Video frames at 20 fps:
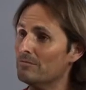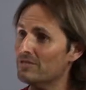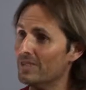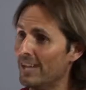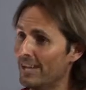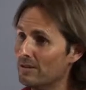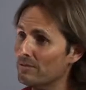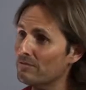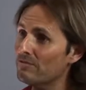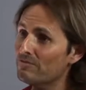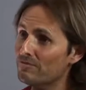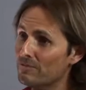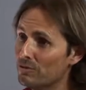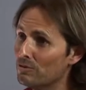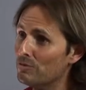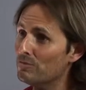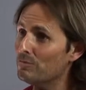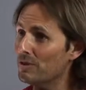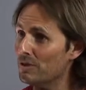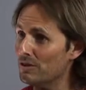take
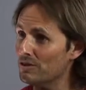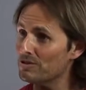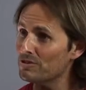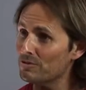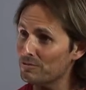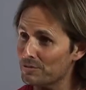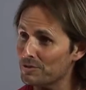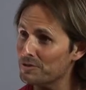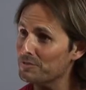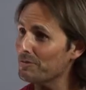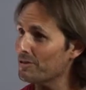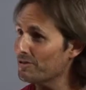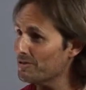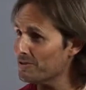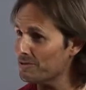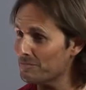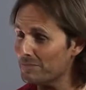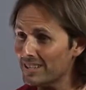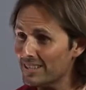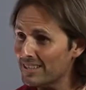full personal
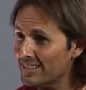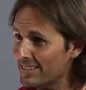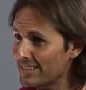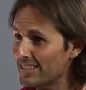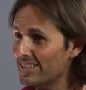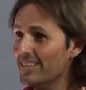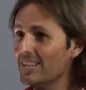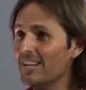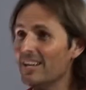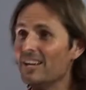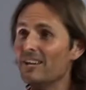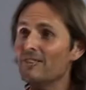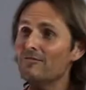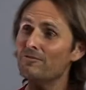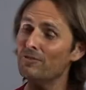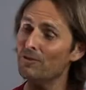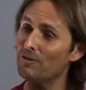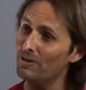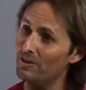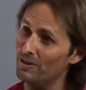responsibility
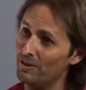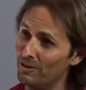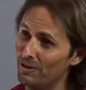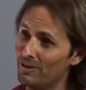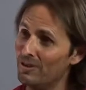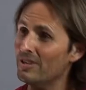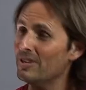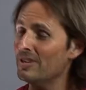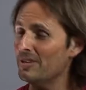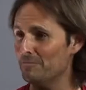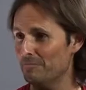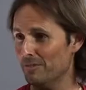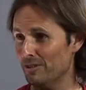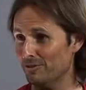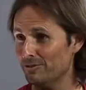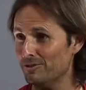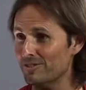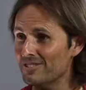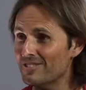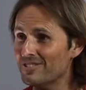for her
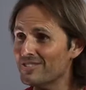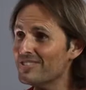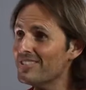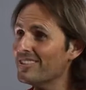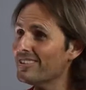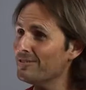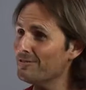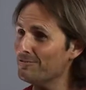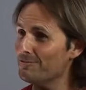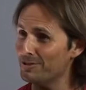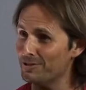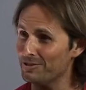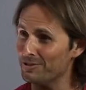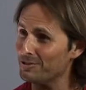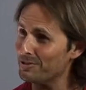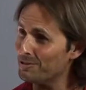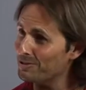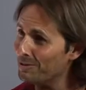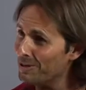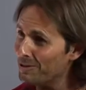emotions,
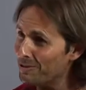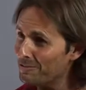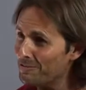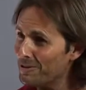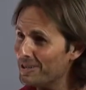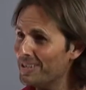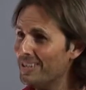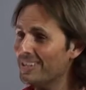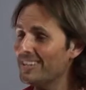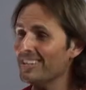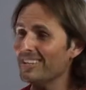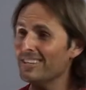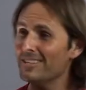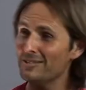physical welfare,